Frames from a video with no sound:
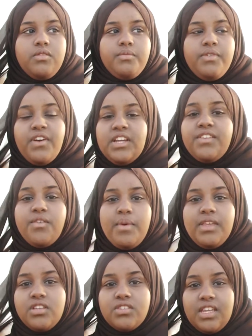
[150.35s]
if I never
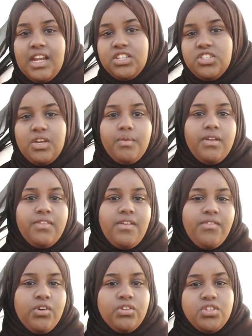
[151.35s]
made those connections, I would have
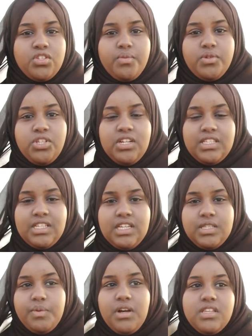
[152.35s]
never got those
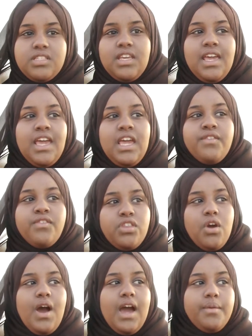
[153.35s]
opportunities, because even
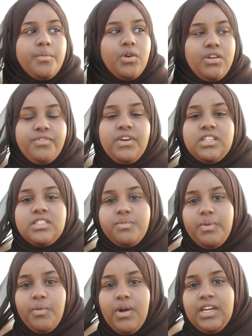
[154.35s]
though I'm qualified to
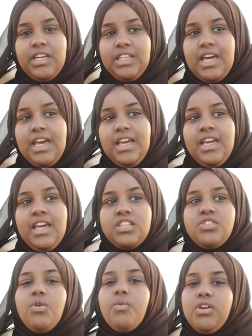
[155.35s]
be working there,
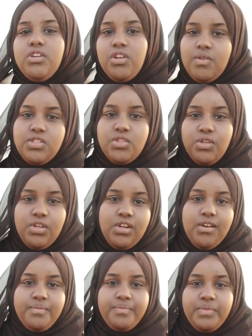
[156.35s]
it's not what you know, it's who you
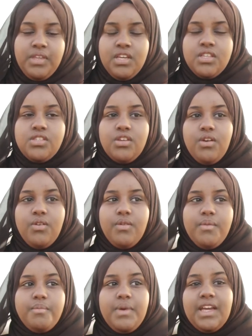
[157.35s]
know. So
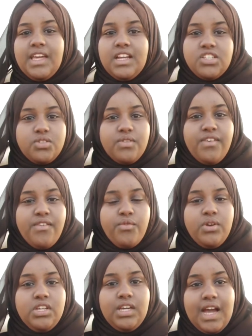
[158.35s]
make connections with
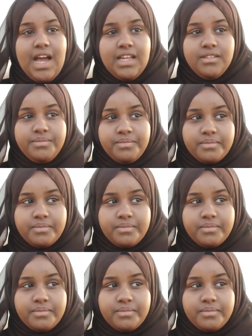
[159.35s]
everyone you can.